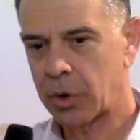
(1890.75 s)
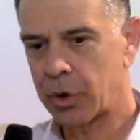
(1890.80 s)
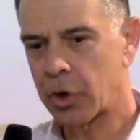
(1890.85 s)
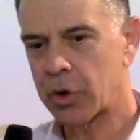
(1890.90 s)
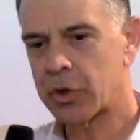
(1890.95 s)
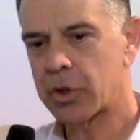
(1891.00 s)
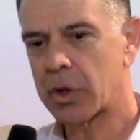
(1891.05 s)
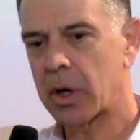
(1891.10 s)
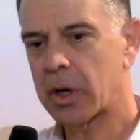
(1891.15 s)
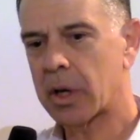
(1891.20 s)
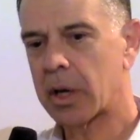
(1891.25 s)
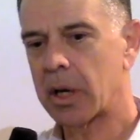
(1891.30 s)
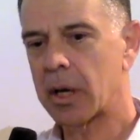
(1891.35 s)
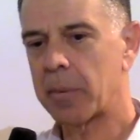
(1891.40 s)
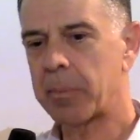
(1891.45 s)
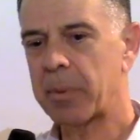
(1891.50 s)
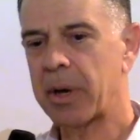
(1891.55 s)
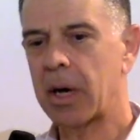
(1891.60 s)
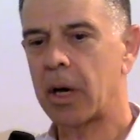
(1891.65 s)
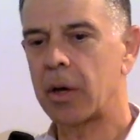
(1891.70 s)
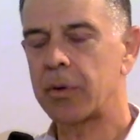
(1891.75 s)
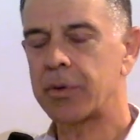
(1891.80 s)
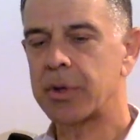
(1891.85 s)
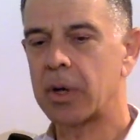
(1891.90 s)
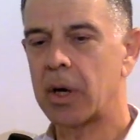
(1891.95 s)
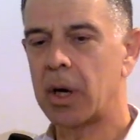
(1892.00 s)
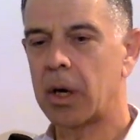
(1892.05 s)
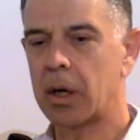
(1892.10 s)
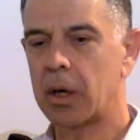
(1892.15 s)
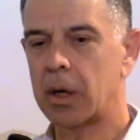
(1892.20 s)
You're talking about
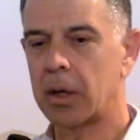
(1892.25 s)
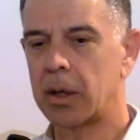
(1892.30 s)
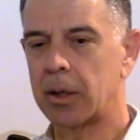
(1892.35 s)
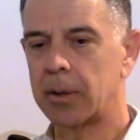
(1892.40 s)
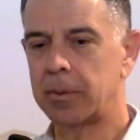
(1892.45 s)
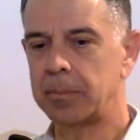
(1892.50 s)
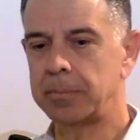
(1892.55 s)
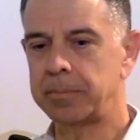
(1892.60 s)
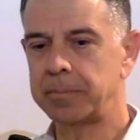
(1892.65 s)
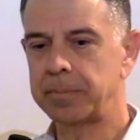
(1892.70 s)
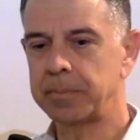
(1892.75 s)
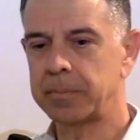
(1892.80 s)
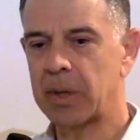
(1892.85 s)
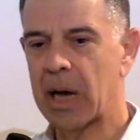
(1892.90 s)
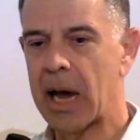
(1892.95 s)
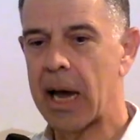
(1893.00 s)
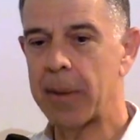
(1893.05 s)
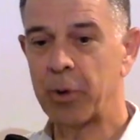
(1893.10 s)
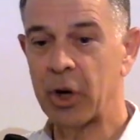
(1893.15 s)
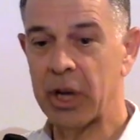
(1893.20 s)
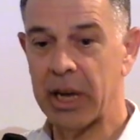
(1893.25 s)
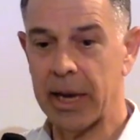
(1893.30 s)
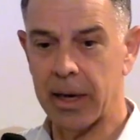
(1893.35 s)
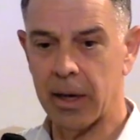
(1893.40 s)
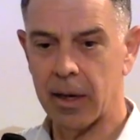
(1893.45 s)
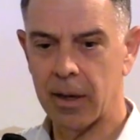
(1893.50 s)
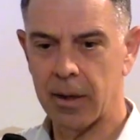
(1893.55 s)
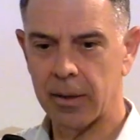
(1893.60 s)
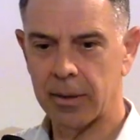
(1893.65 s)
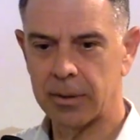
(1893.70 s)
Ibogaine.
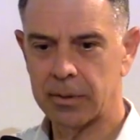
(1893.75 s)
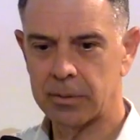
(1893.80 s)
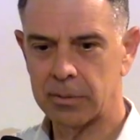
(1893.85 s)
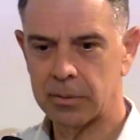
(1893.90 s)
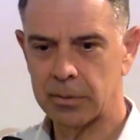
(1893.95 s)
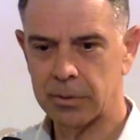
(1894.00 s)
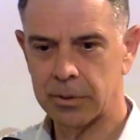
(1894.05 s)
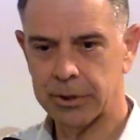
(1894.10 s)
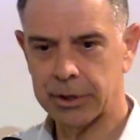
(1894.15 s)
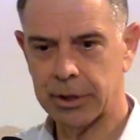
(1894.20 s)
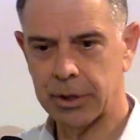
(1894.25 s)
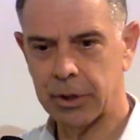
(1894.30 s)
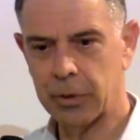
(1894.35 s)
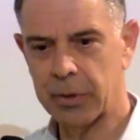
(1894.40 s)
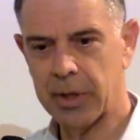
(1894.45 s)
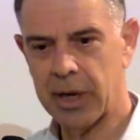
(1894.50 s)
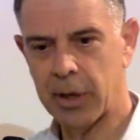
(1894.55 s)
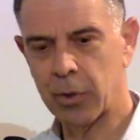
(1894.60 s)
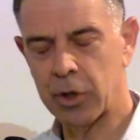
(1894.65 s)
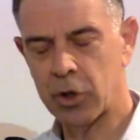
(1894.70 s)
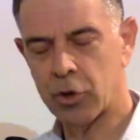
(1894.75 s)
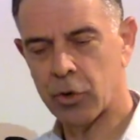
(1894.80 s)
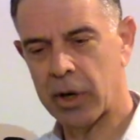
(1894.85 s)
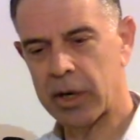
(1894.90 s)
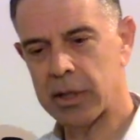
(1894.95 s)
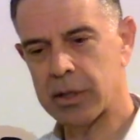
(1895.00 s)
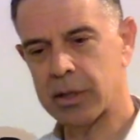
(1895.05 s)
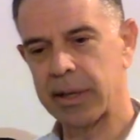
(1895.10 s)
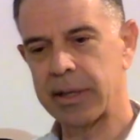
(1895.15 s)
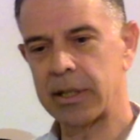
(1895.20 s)
Ibogaine, yeah. So that would
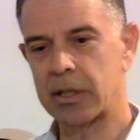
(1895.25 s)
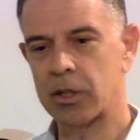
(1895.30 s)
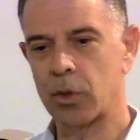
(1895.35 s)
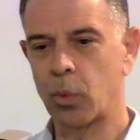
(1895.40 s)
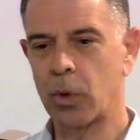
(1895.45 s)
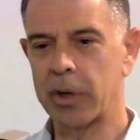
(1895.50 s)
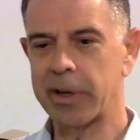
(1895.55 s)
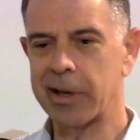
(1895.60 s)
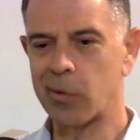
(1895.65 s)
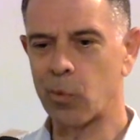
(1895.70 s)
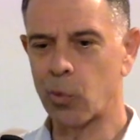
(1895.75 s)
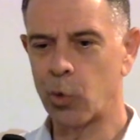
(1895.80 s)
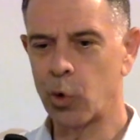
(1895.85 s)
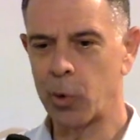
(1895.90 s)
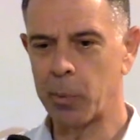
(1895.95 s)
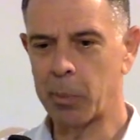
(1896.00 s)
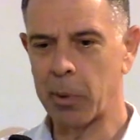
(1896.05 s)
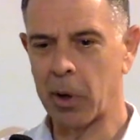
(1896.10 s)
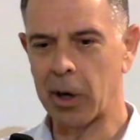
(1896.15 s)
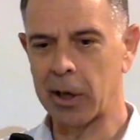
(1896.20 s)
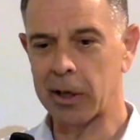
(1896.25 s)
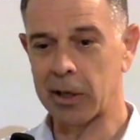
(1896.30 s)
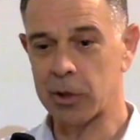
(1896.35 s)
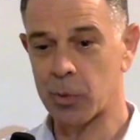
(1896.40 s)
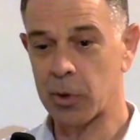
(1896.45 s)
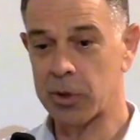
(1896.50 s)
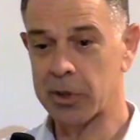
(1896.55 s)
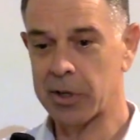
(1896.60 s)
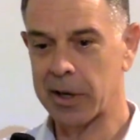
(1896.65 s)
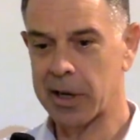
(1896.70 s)
translate to what in root bark,
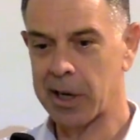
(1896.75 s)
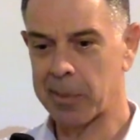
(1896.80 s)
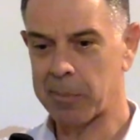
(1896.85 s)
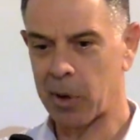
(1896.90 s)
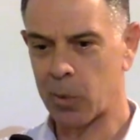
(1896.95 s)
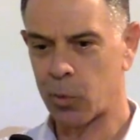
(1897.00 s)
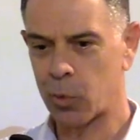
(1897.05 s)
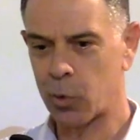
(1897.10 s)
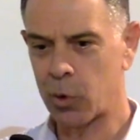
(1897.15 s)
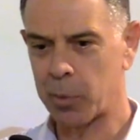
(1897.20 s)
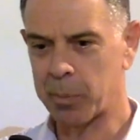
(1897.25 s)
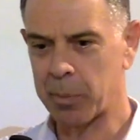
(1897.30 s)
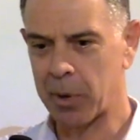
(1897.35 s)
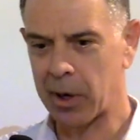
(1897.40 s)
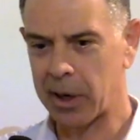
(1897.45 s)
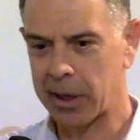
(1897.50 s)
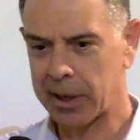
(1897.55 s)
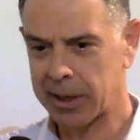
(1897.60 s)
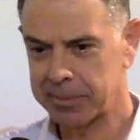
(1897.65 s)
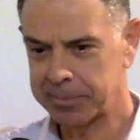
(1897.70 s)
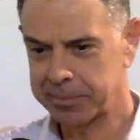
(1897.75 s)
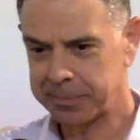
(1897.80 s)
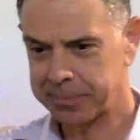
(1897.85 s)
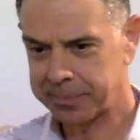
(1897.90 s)
because we're talking about root bark.